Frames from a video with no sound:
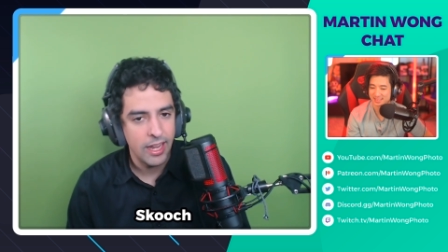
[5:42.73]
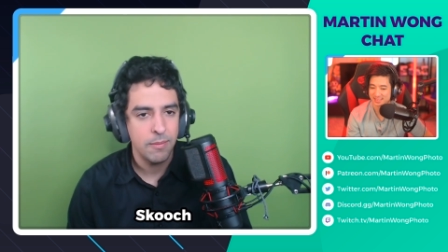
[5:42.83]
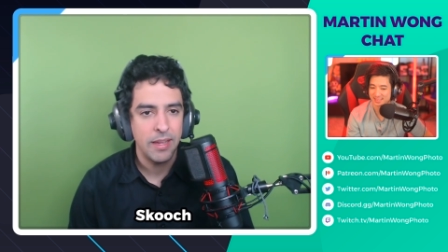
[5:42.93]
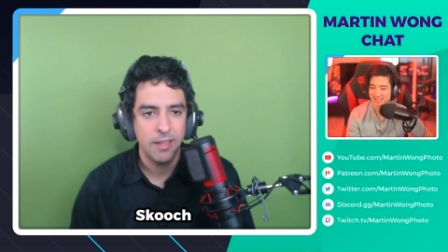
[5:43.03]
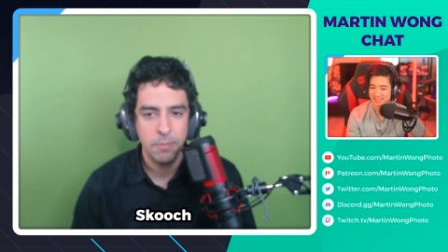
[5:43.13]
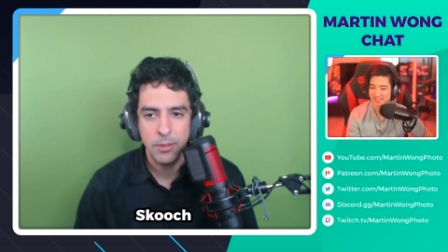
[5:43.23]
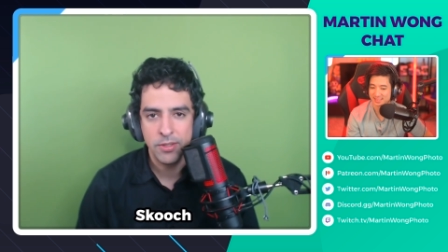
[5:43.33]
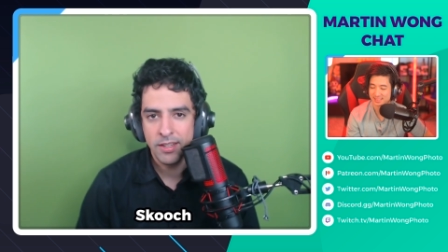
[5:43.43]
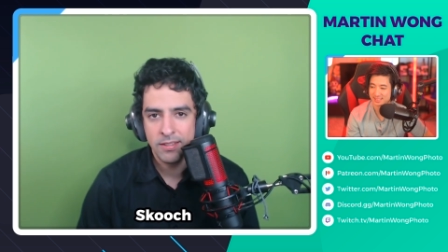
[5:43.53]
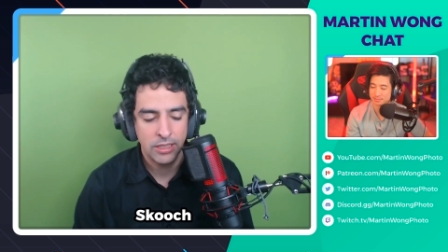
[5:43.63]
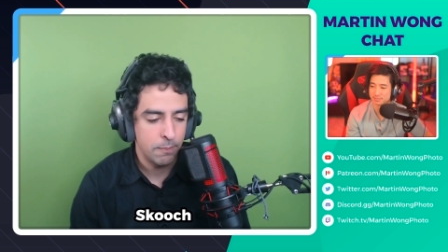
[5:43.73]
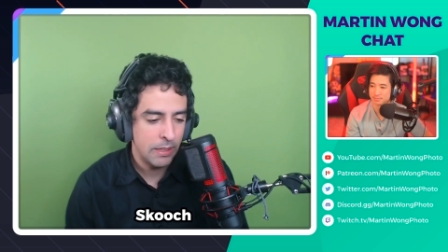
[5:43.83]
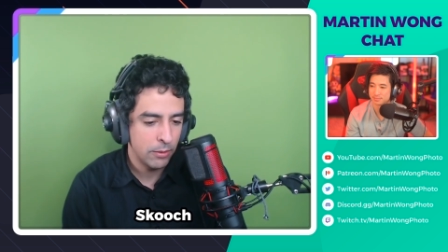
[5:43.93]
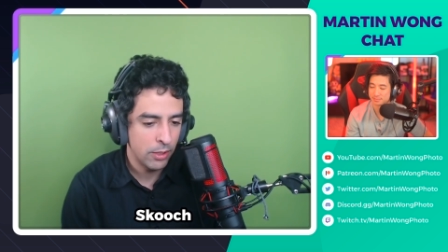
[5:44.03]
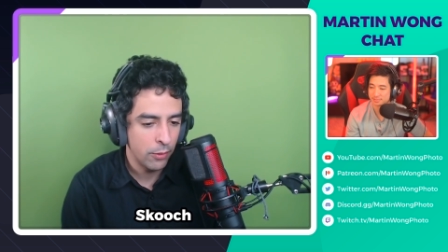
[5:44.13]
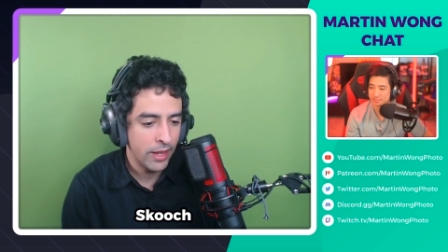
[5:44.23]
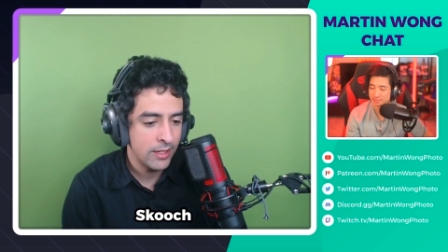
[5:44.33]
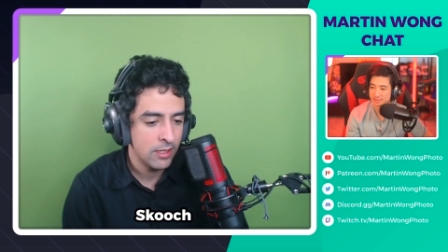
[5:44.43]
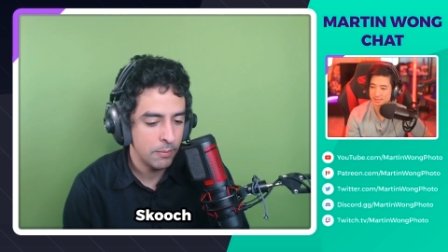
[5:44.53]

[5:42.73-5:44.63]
like making music. Some mm-hmm. people know that.